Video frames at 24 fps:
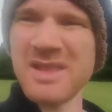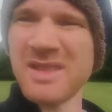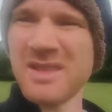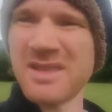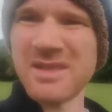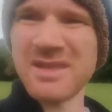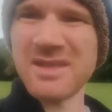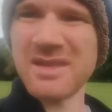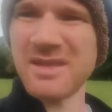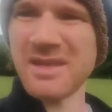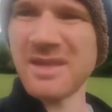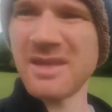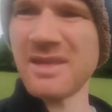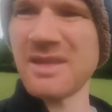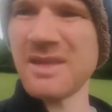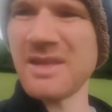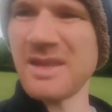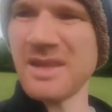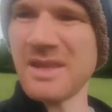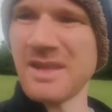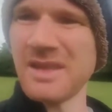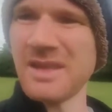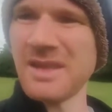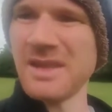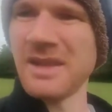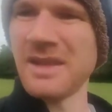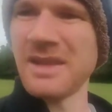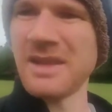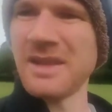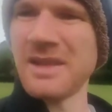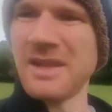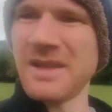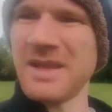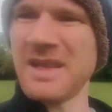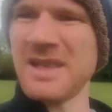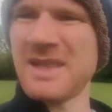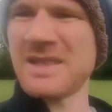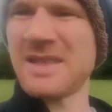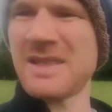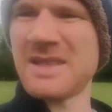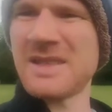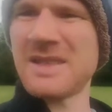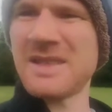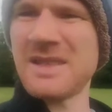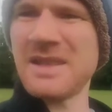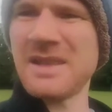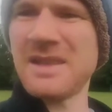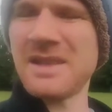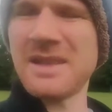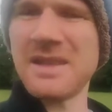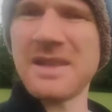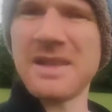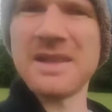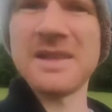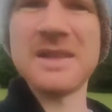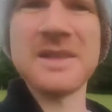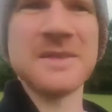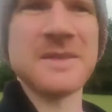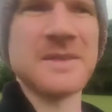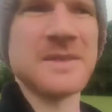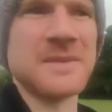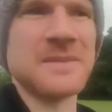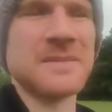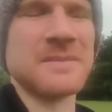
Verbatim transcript: It's just it's uh,